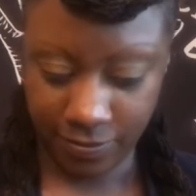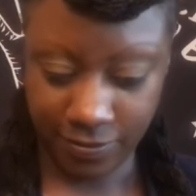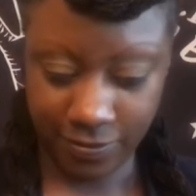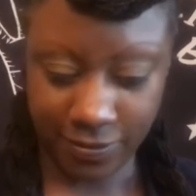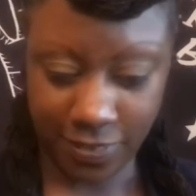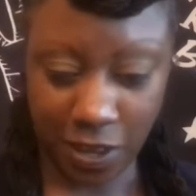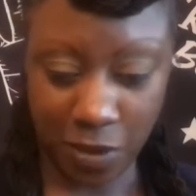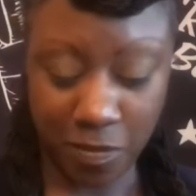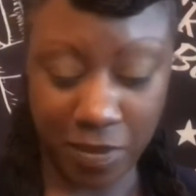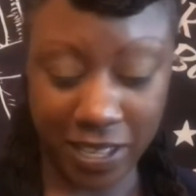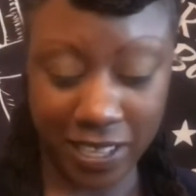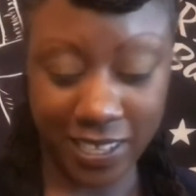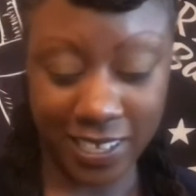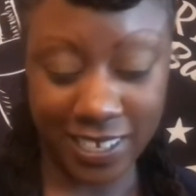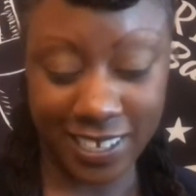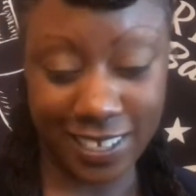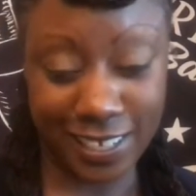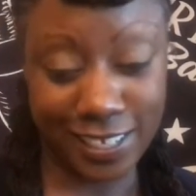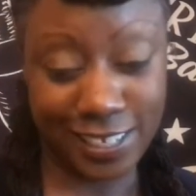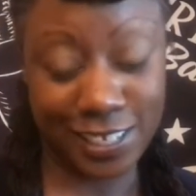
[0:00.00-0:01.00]
Oh my
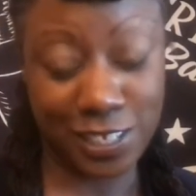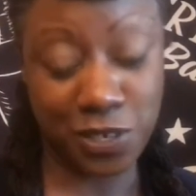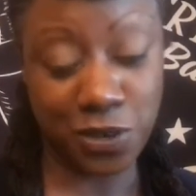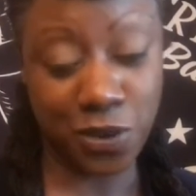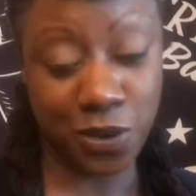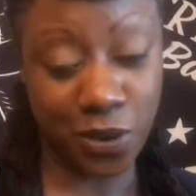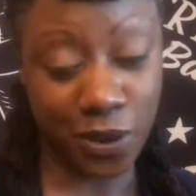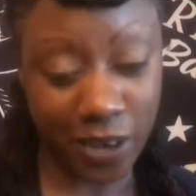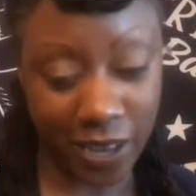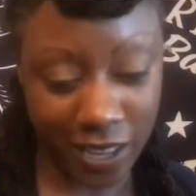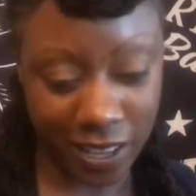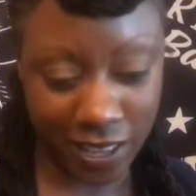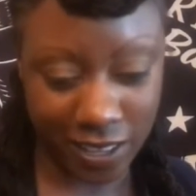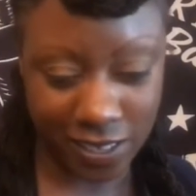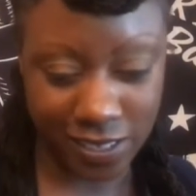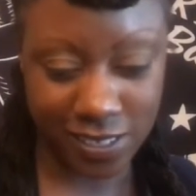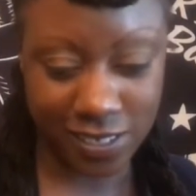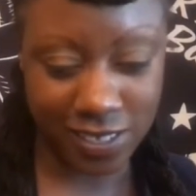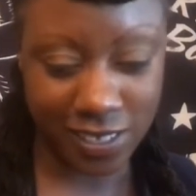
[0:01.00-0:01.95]
goodness, Taurus.